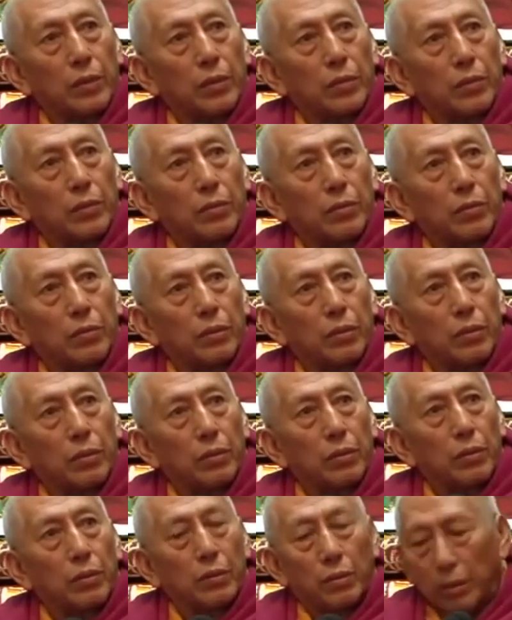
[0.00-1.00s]

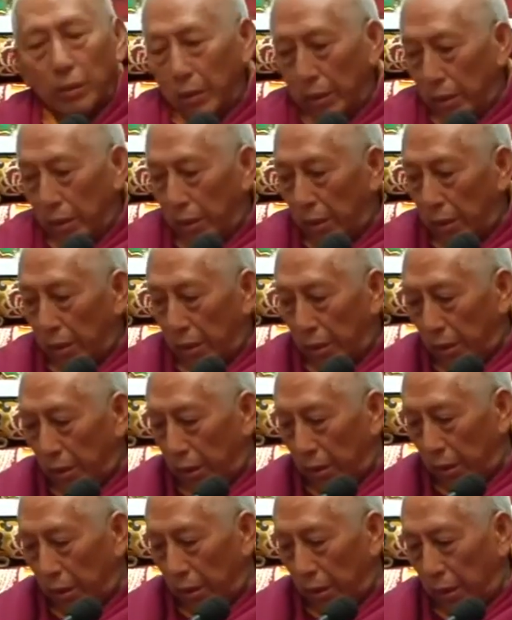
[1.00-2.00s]
So
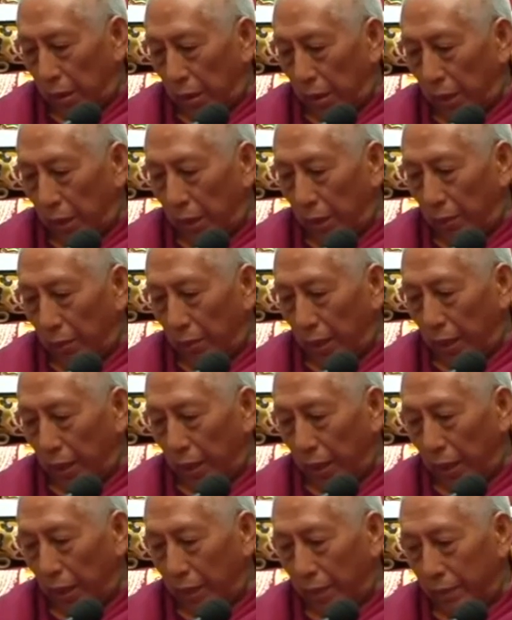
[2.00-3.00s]
at the
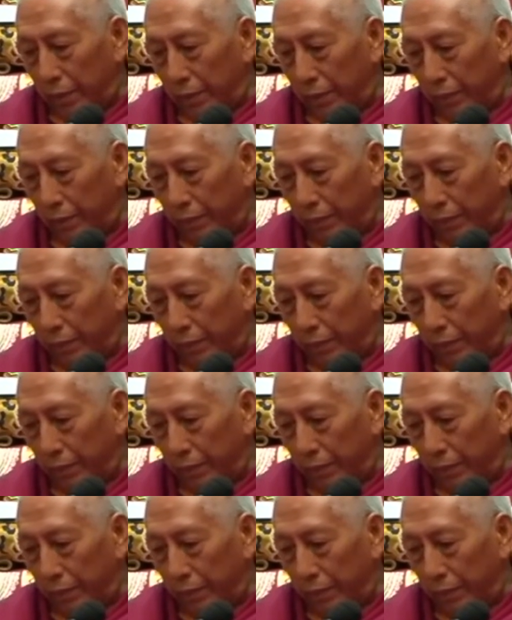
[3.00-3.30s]
beginning,